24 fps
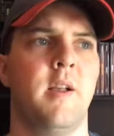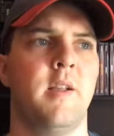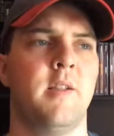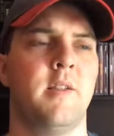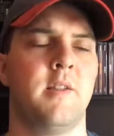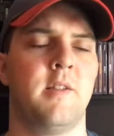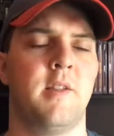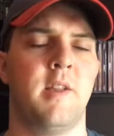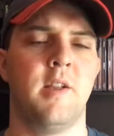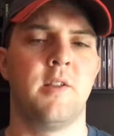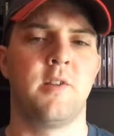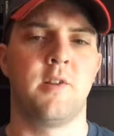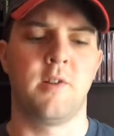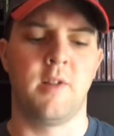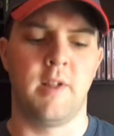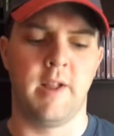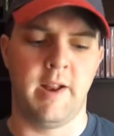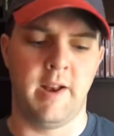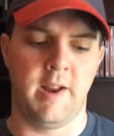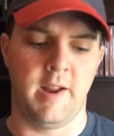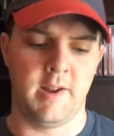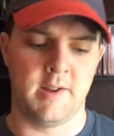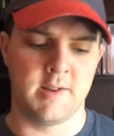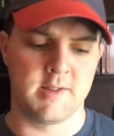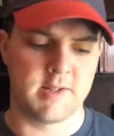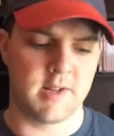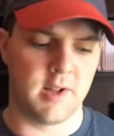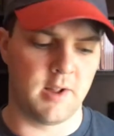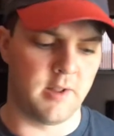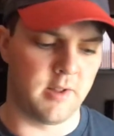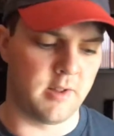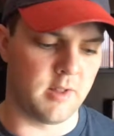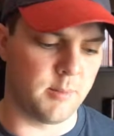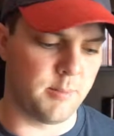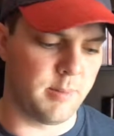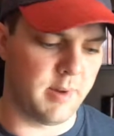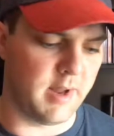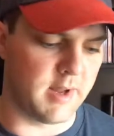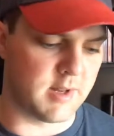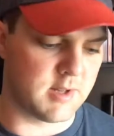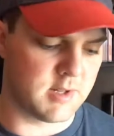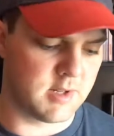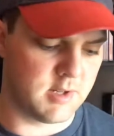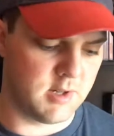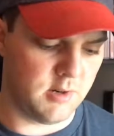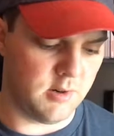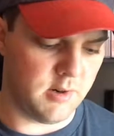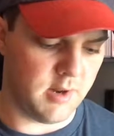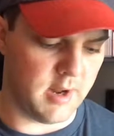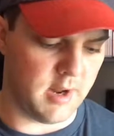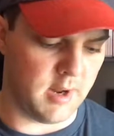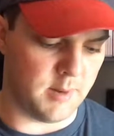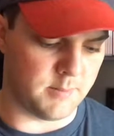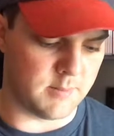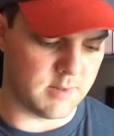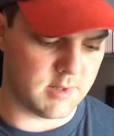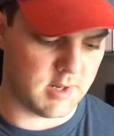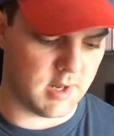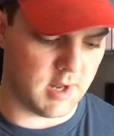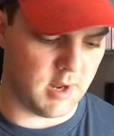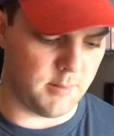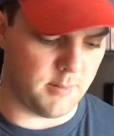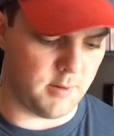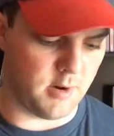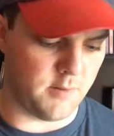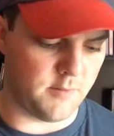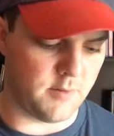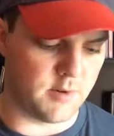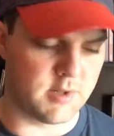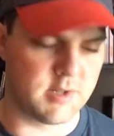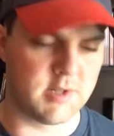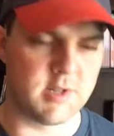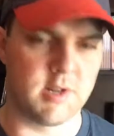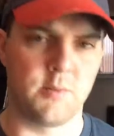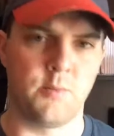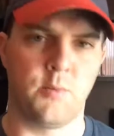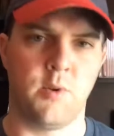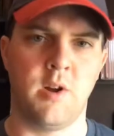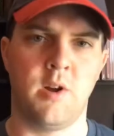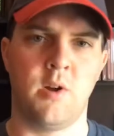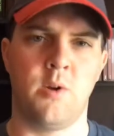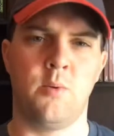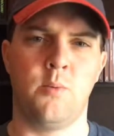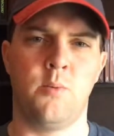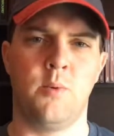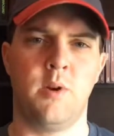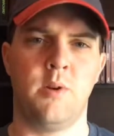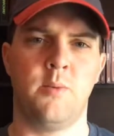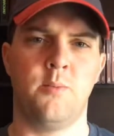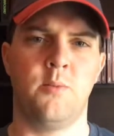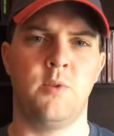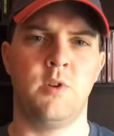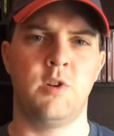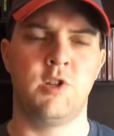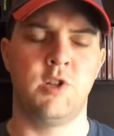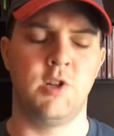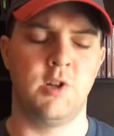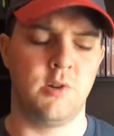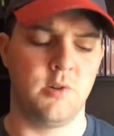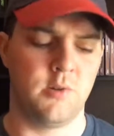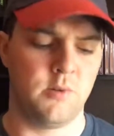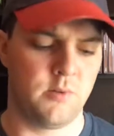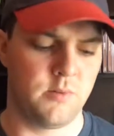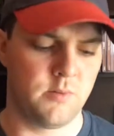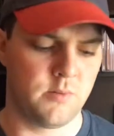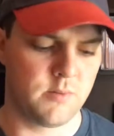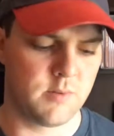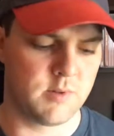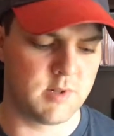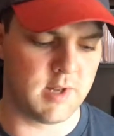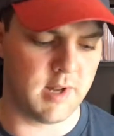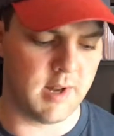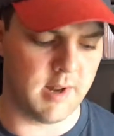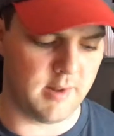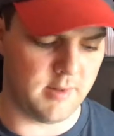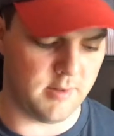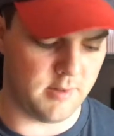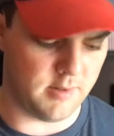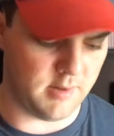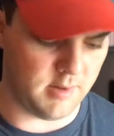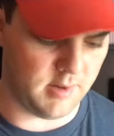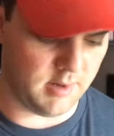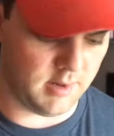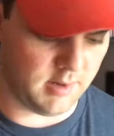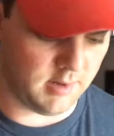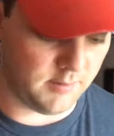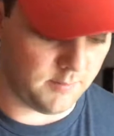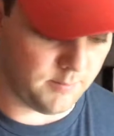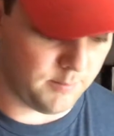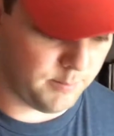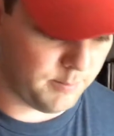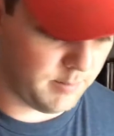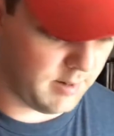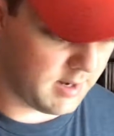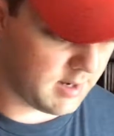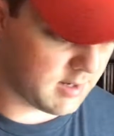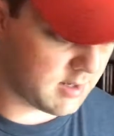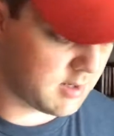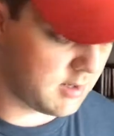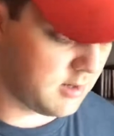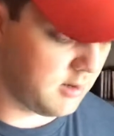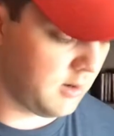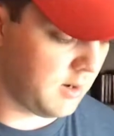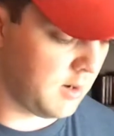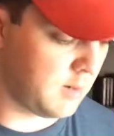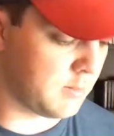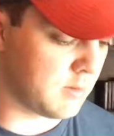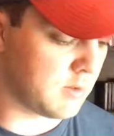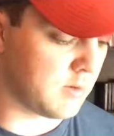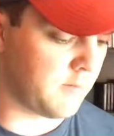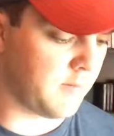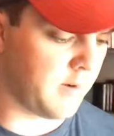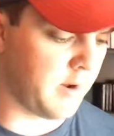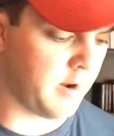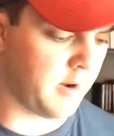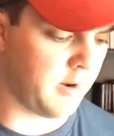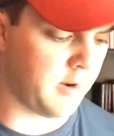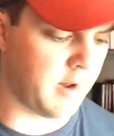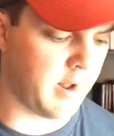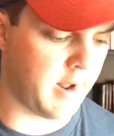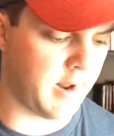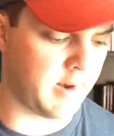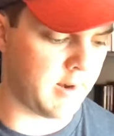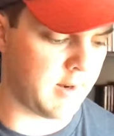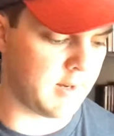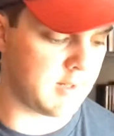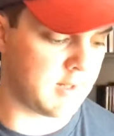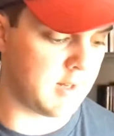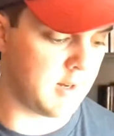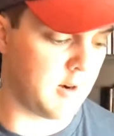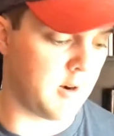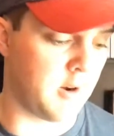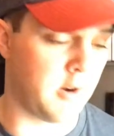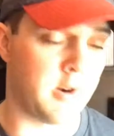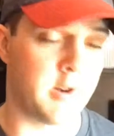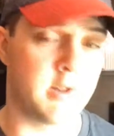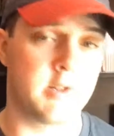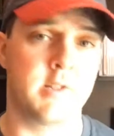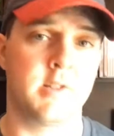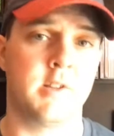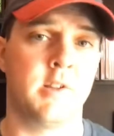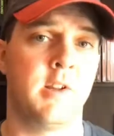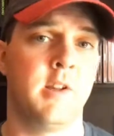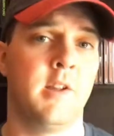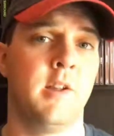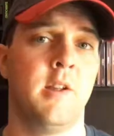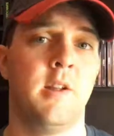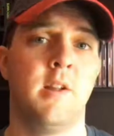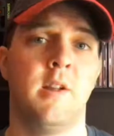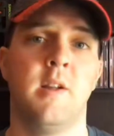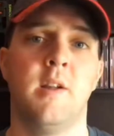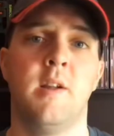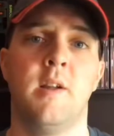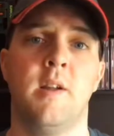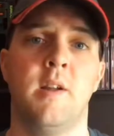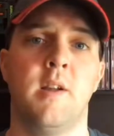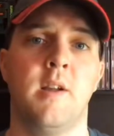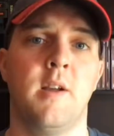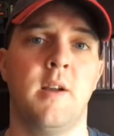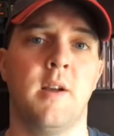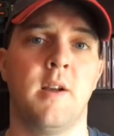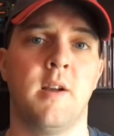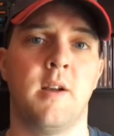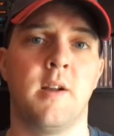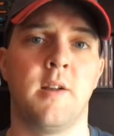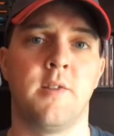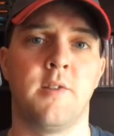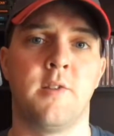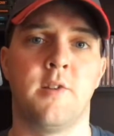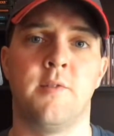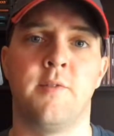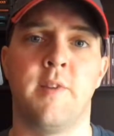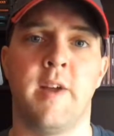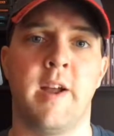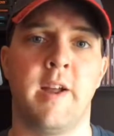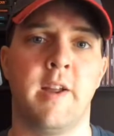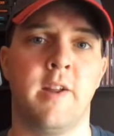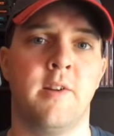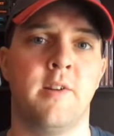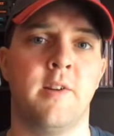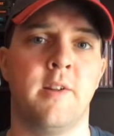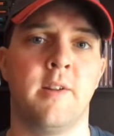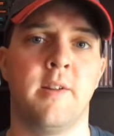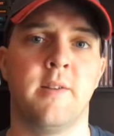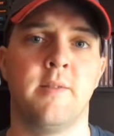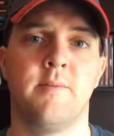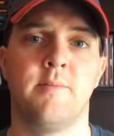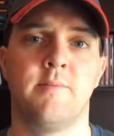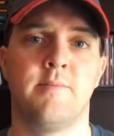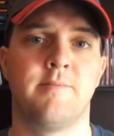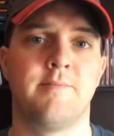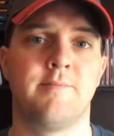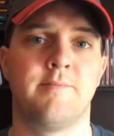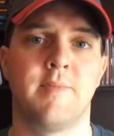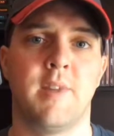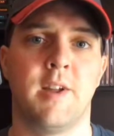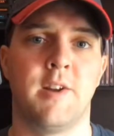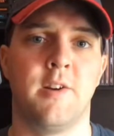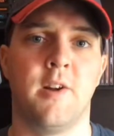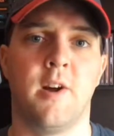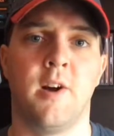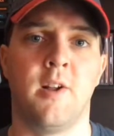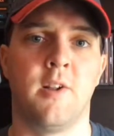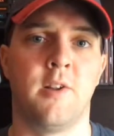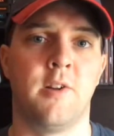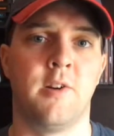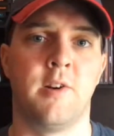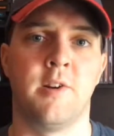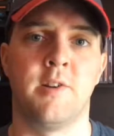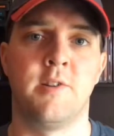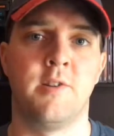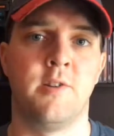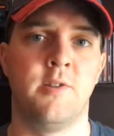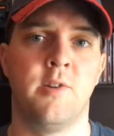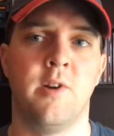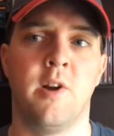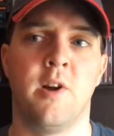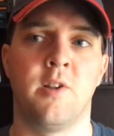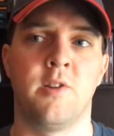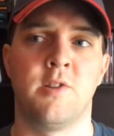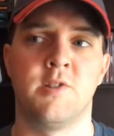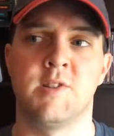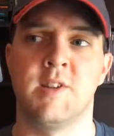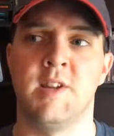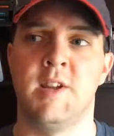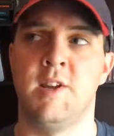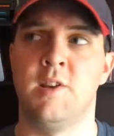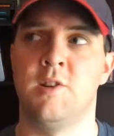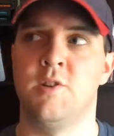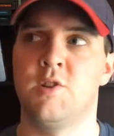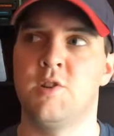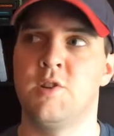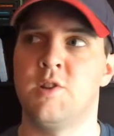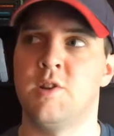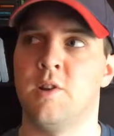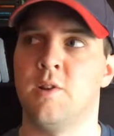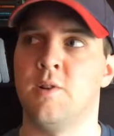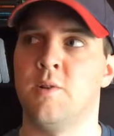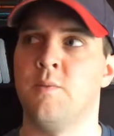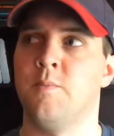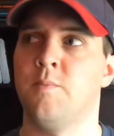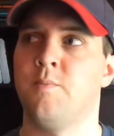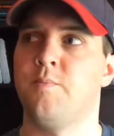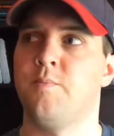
and then the other lady selling the PS2 games came over and said, well, what would you say the PS2 games are valued at? And I said, honestly, they're valued at $1 to $2 each. So